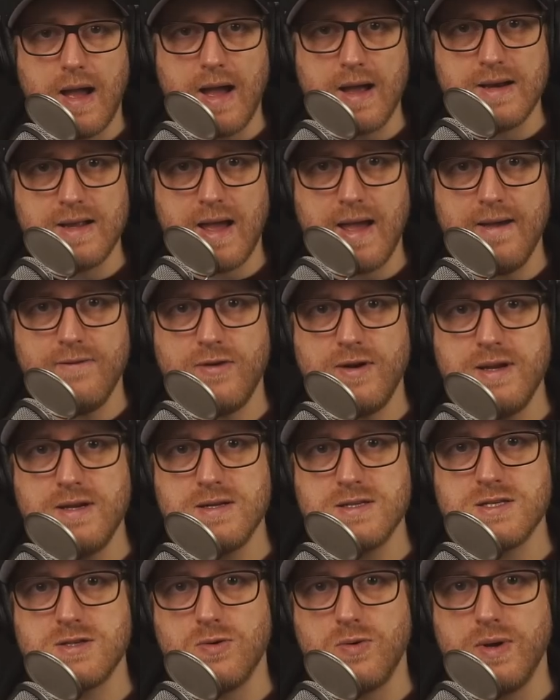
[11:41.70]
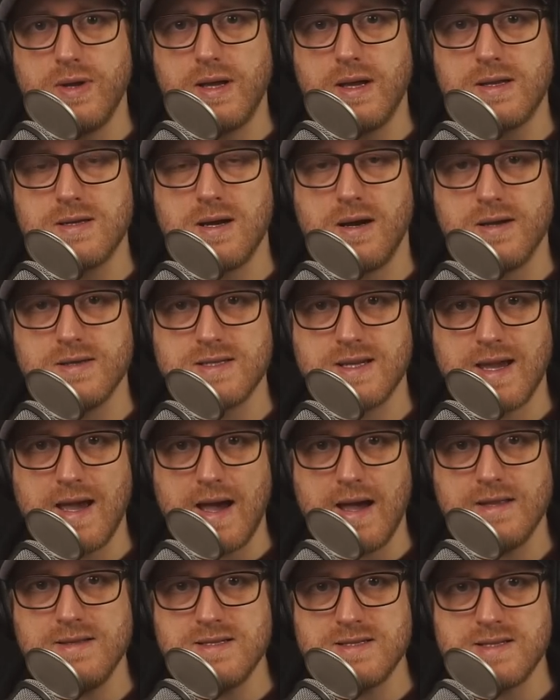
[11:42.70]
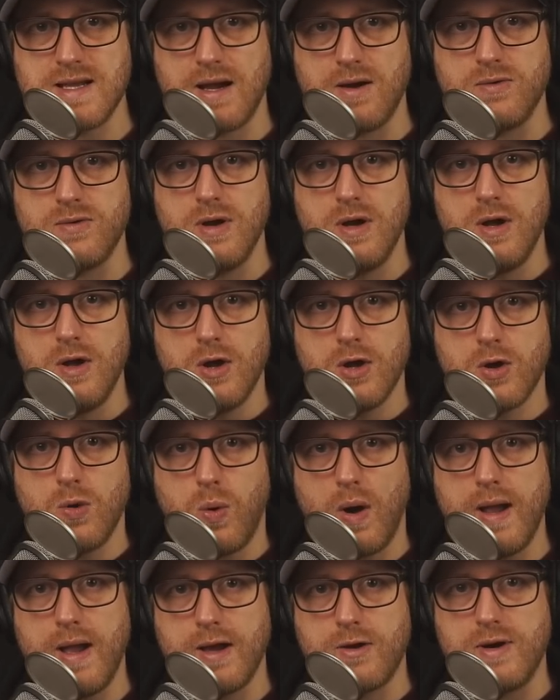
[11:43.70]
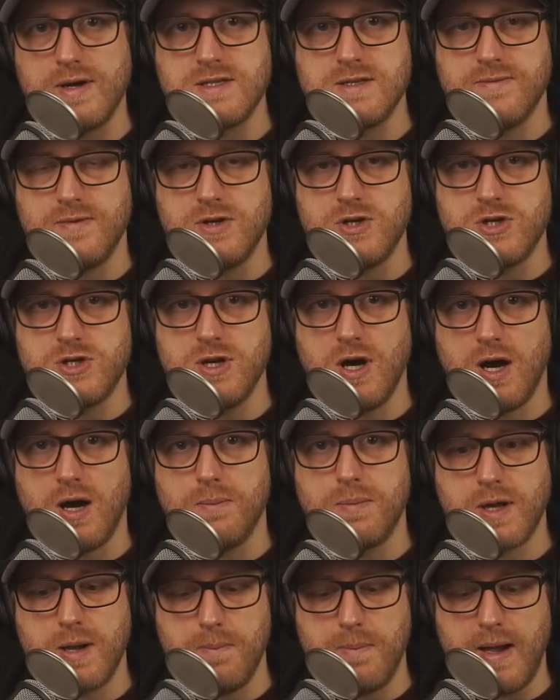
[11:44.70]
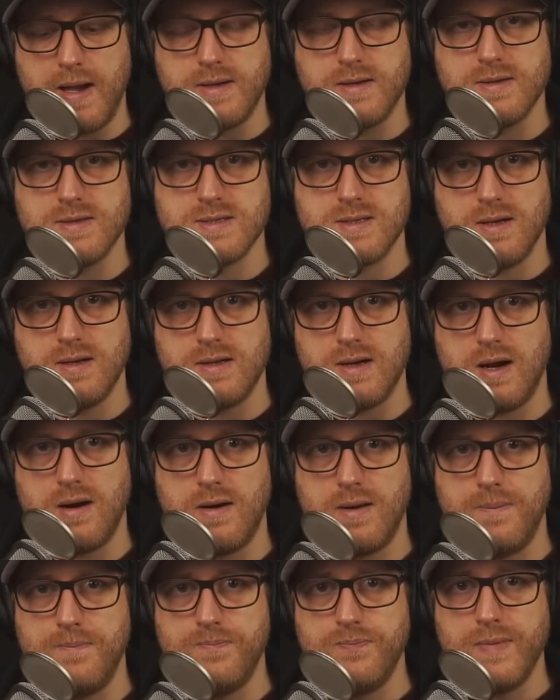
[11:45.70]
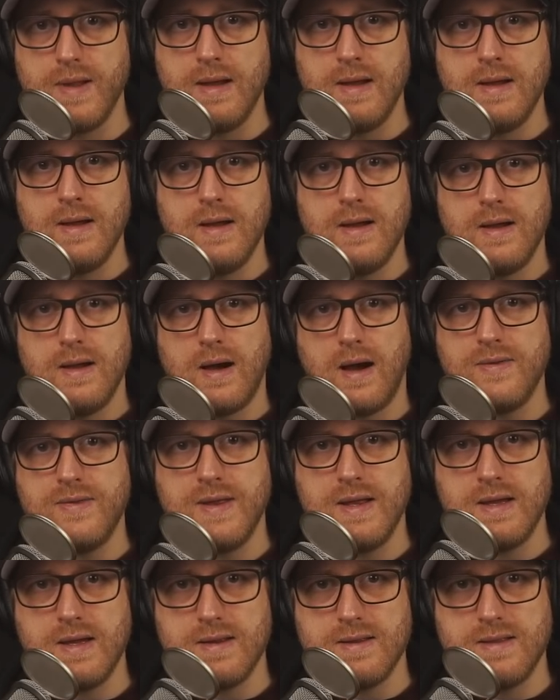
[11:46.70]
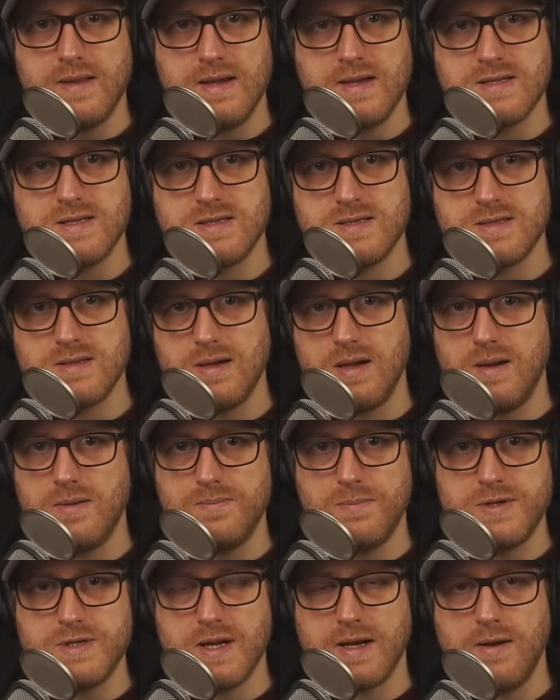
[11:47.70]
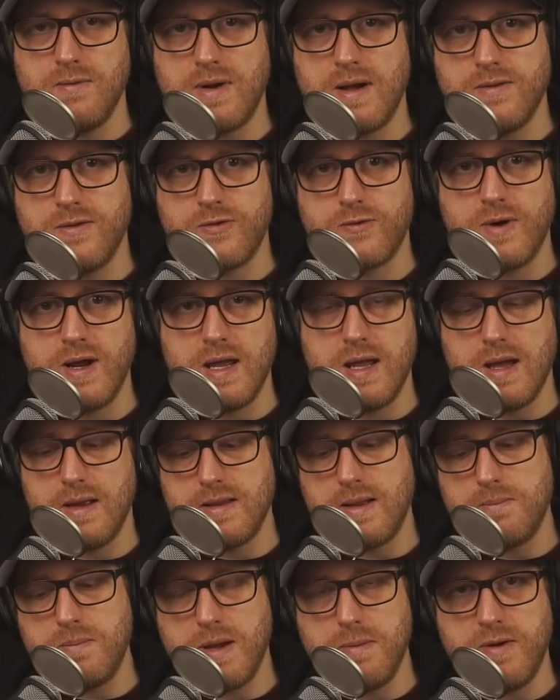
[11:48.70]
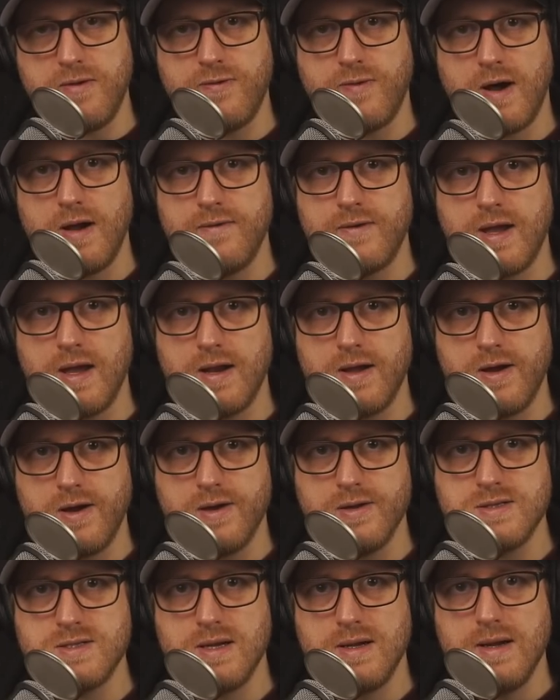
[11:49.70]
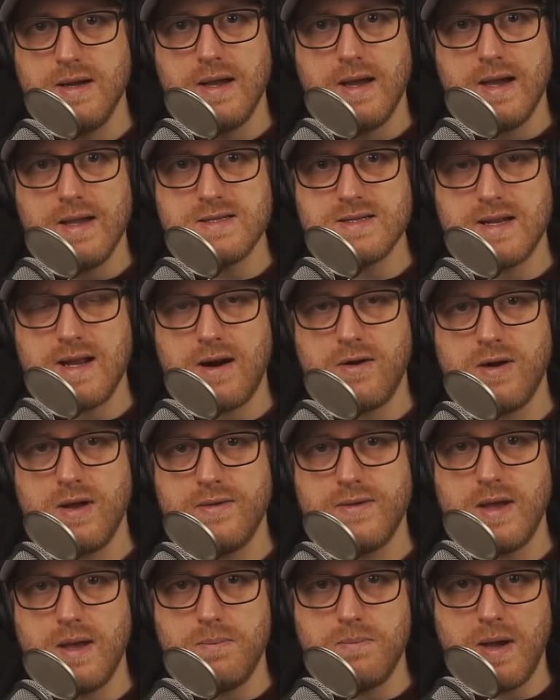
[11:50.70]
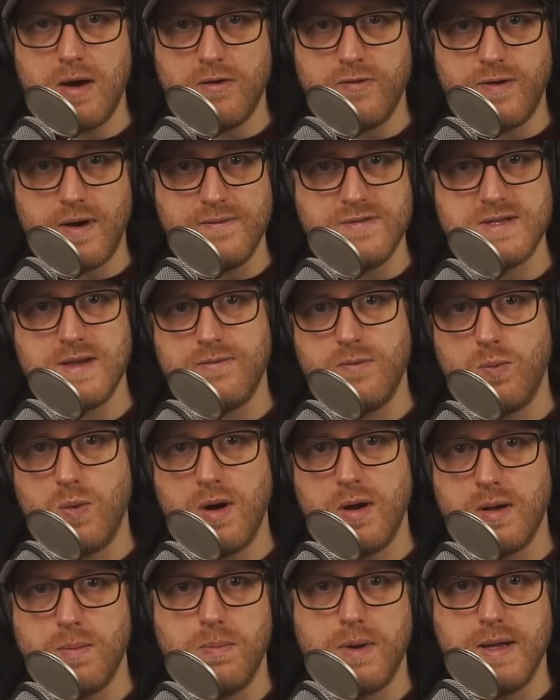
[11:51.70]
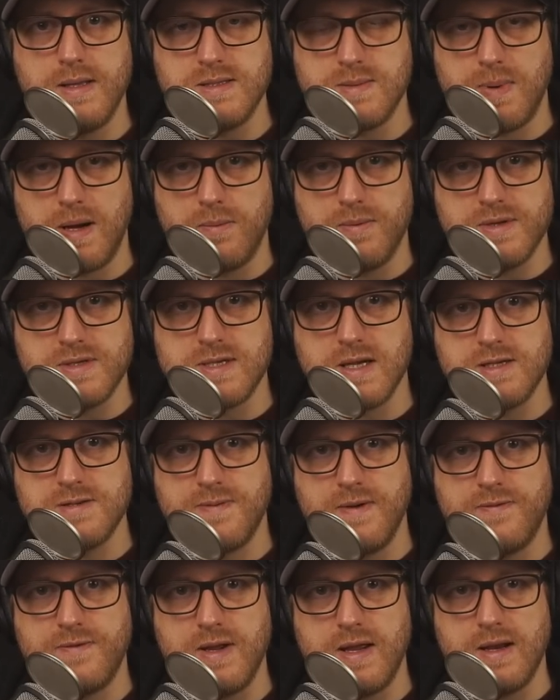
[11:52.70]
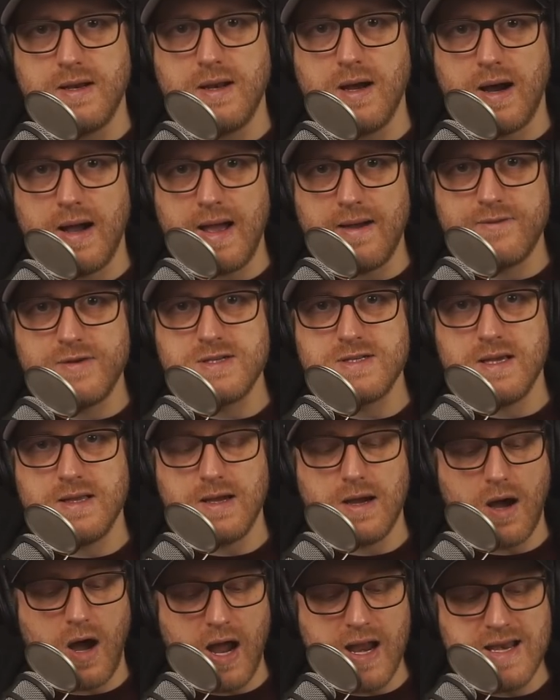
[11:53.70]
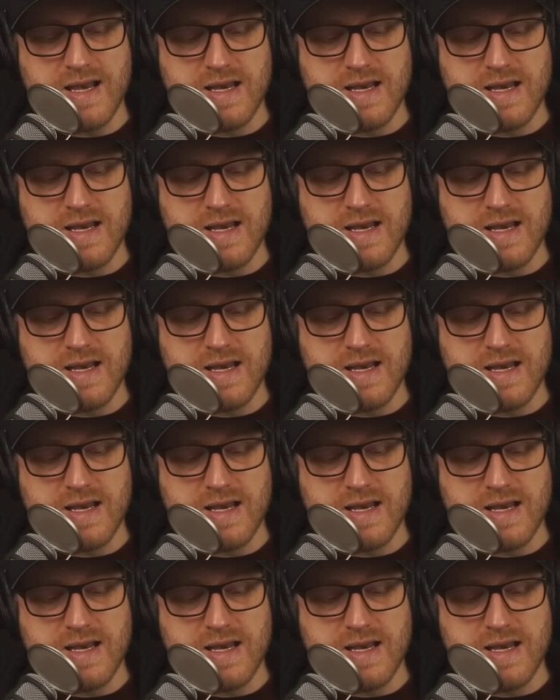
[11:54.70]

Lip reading: and heavily distorted guitars can sound quite aggressive and sharp compared to the Sundara. I think this, particularly around 3 and then maybe 5 kHz, is an area that Metal 571 complains about with the 650, and I have to say that I